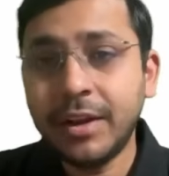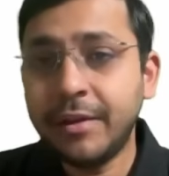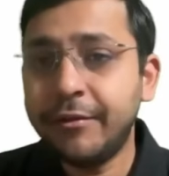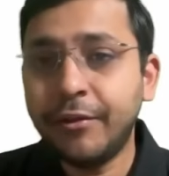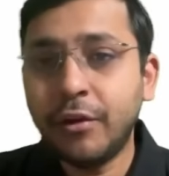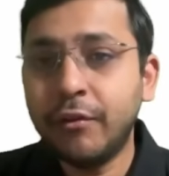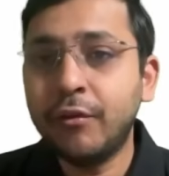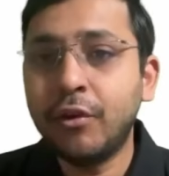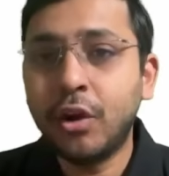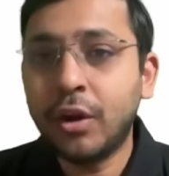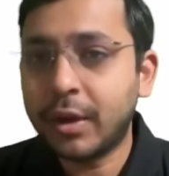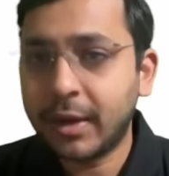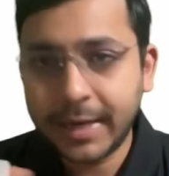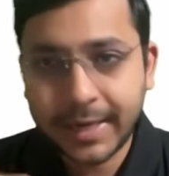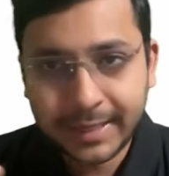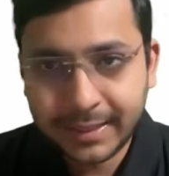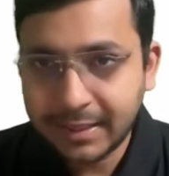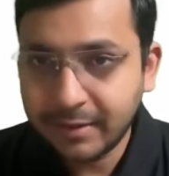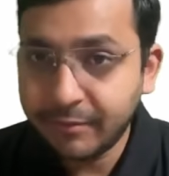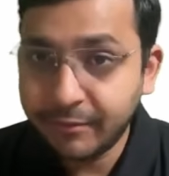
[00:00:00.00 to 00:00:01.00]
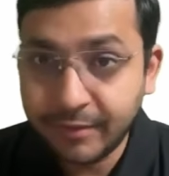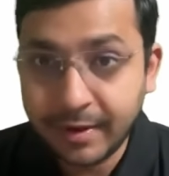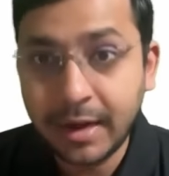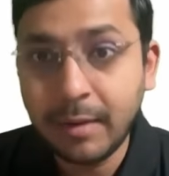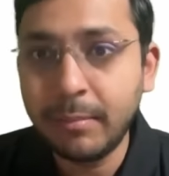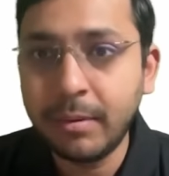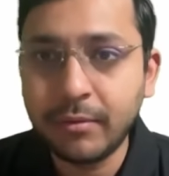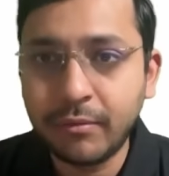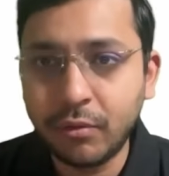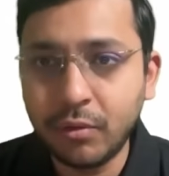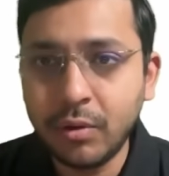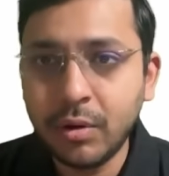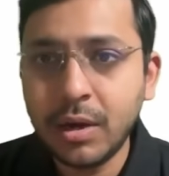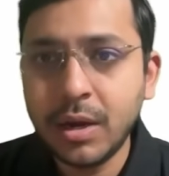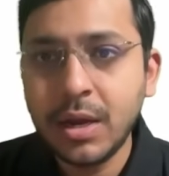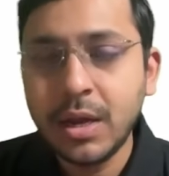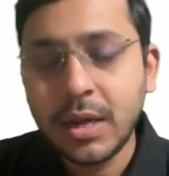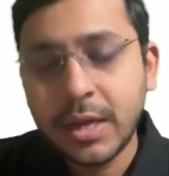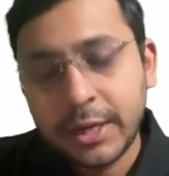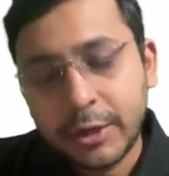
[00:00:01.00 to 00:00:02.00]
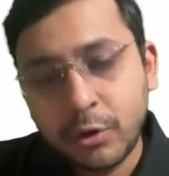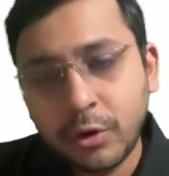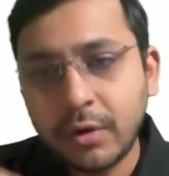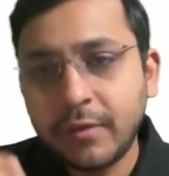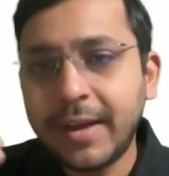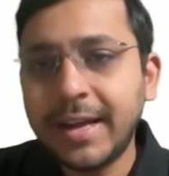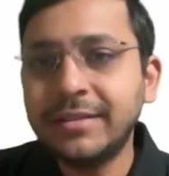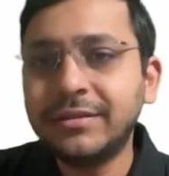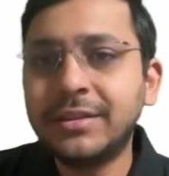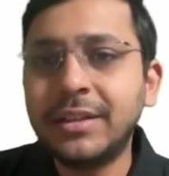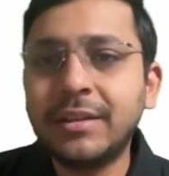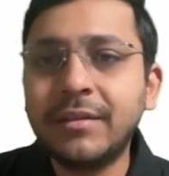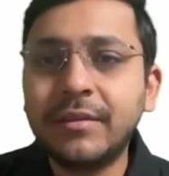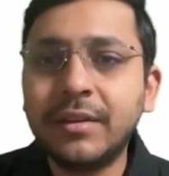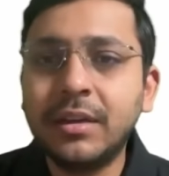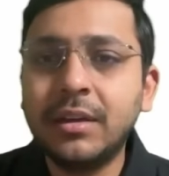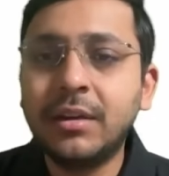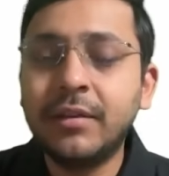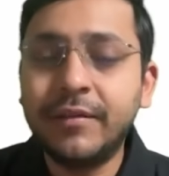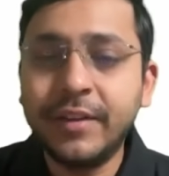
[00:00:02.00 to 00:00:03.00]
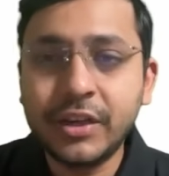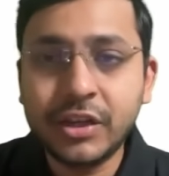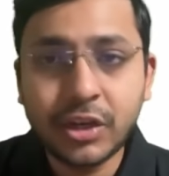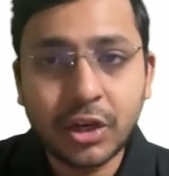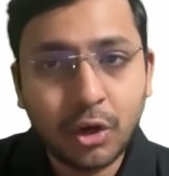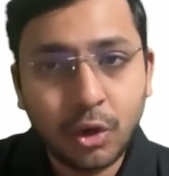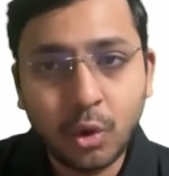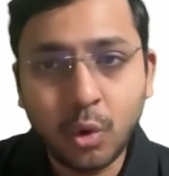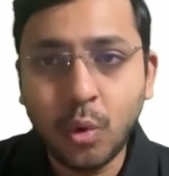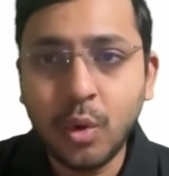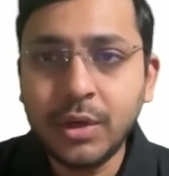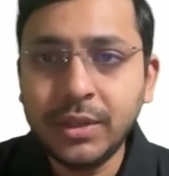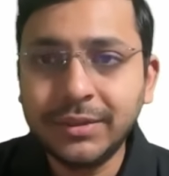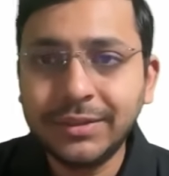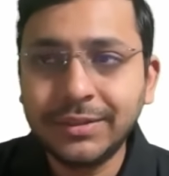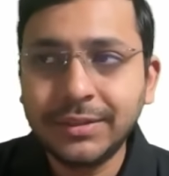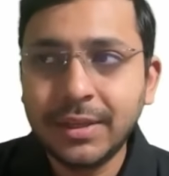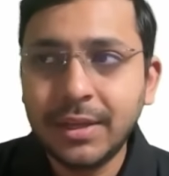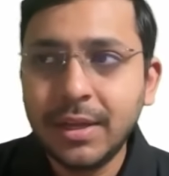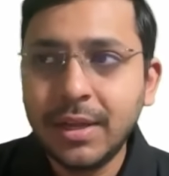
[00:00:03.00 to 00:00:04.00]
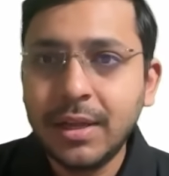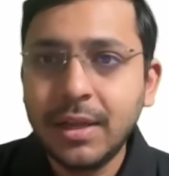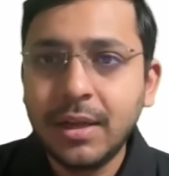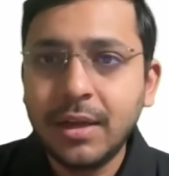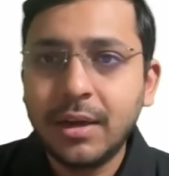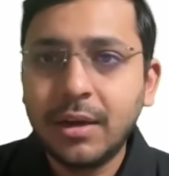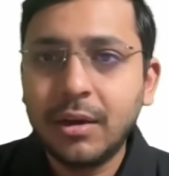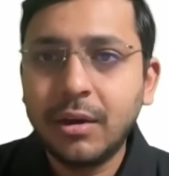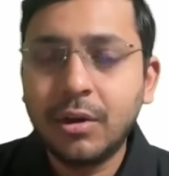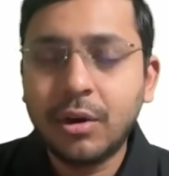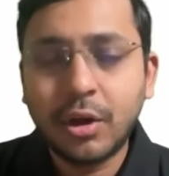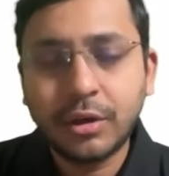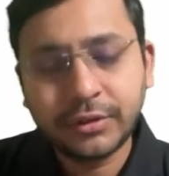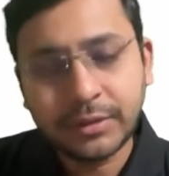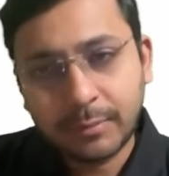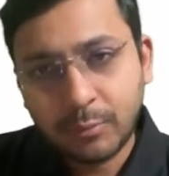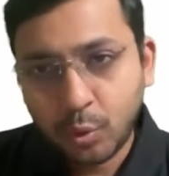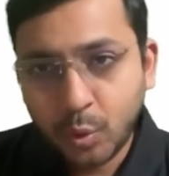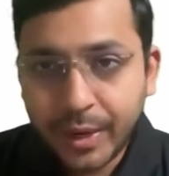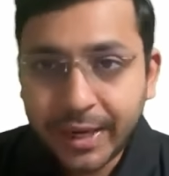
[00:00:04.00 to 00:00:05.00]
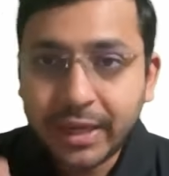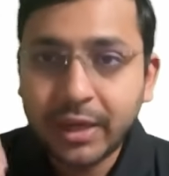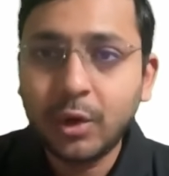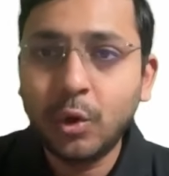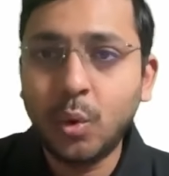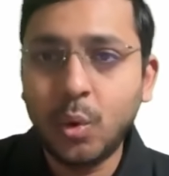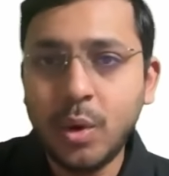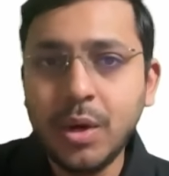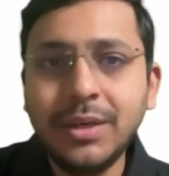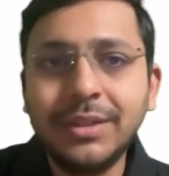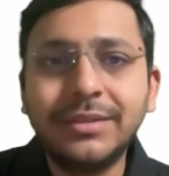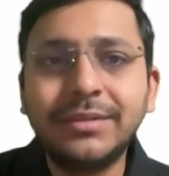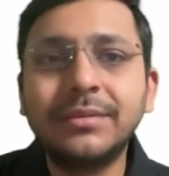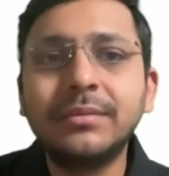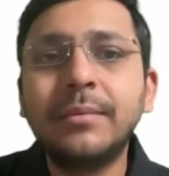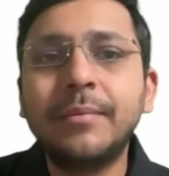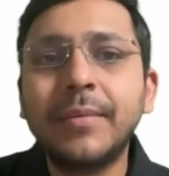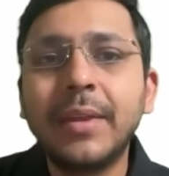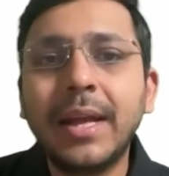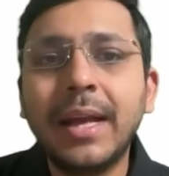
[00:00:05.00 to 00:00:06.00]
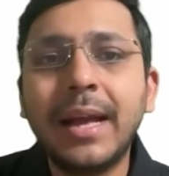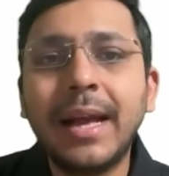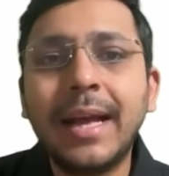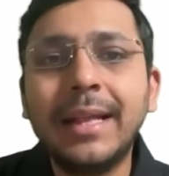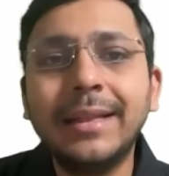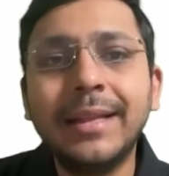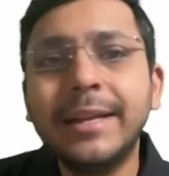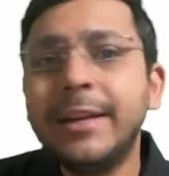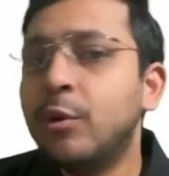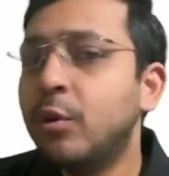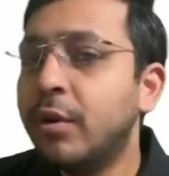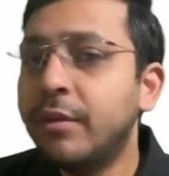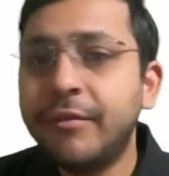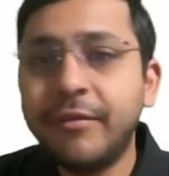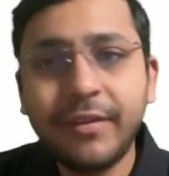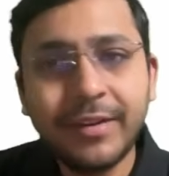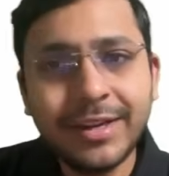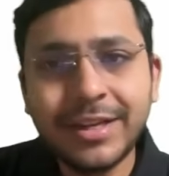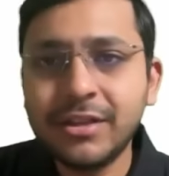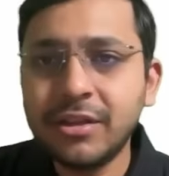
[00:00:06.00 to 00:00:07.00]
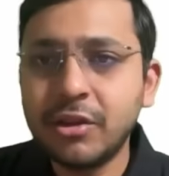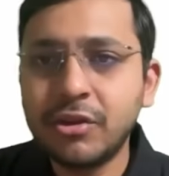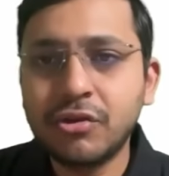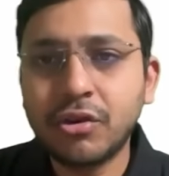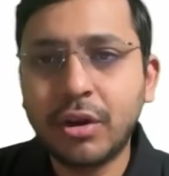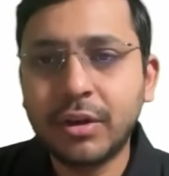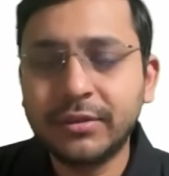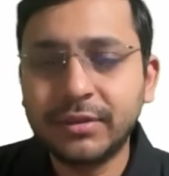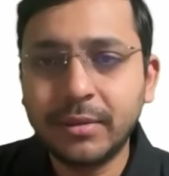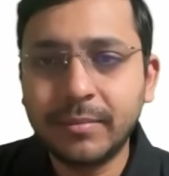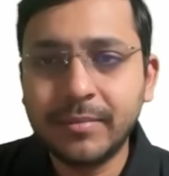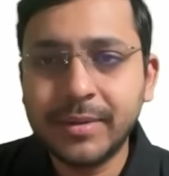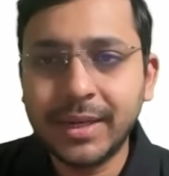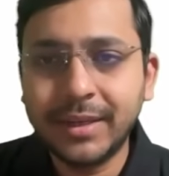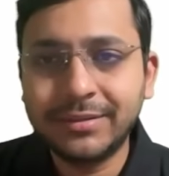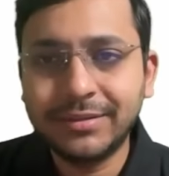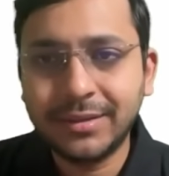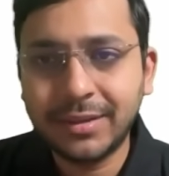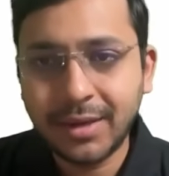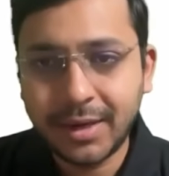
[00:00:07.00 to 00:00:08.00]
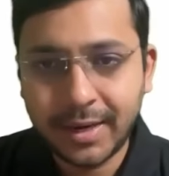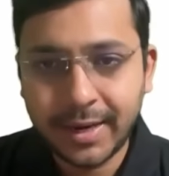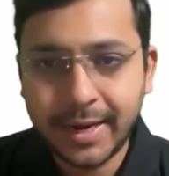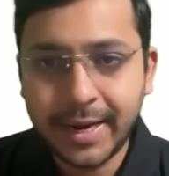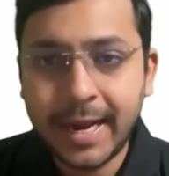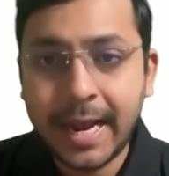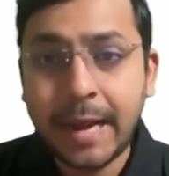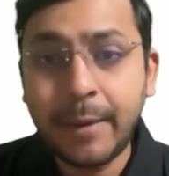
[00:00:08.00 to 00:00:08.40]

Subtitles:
Even if you have not read them well before, you revise the revision notes or some quick notes, and then you can finish the short subjects in a day.